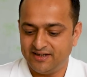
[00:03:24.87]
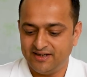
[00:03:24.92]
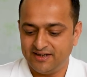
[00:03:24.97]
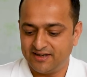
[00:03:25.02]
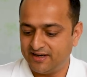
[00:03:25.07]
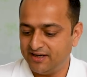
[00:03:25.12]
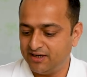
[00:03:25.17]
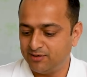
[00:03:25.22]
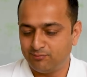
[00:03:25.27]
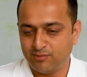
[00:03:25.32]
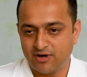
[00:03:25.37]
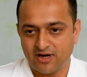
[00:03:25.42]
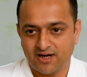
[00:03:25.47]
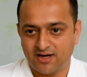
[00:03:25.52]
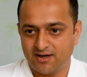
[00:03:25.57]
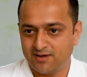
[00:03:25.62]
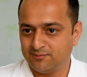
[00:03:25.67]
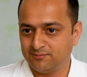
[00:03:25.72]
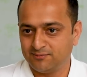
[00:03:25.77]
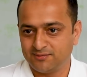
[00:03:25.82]
he read
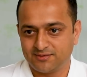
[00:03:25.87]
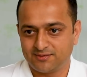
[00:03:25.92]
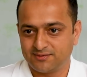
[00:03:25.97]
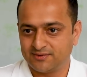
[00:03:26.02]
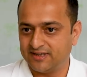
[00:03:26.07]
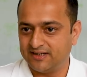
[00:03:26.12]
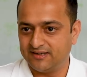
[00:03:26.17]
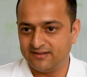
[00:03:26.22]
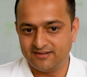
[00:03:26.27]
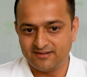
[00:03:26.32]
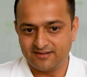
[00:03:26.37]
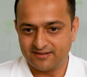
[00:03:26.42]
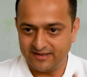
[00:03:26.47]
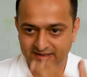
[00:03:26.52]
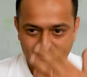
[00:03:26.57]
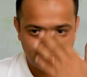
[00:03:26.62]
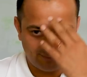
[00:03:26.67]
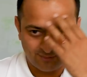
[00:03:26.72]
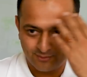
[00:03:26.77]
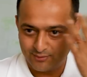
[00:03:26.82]
palms and
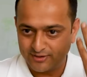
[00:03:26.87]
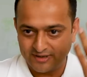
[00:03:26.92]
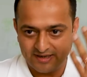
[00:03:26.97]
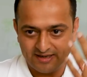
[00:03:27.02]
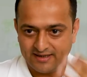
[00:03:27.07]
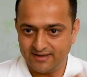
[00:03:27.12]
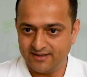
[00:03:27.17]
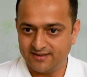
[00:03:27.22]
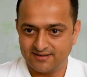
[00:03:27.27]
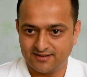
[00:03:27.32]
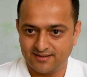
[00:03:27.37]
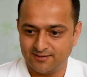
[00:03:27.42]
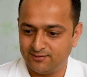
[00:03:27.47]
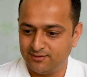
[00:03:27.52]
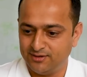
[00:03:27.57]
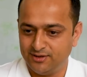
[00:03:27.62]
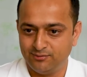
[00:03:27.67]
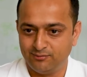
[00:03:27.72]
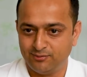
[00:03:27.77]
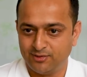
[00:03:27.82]
read foreheads
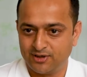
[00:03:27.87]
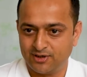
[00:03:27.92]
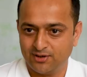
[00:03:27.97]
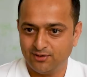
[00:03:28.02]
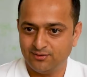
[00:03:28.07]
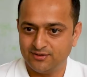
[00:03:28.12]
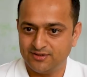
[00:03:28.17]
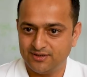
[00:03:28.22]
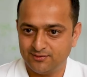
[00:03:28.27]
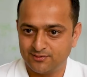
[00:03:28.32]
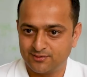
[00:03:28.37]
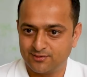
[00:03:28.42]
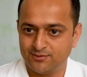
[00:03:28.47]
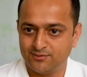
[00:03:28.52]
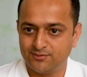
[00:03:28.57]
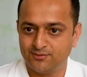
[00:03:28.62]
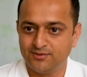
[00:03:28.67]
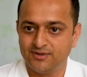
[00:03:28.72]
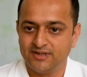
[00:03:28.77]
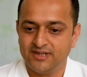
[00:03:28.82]
and numerology used to
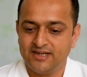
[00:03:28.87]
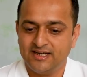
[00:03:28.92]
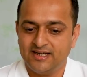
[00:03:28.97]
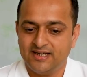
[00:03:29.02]
do.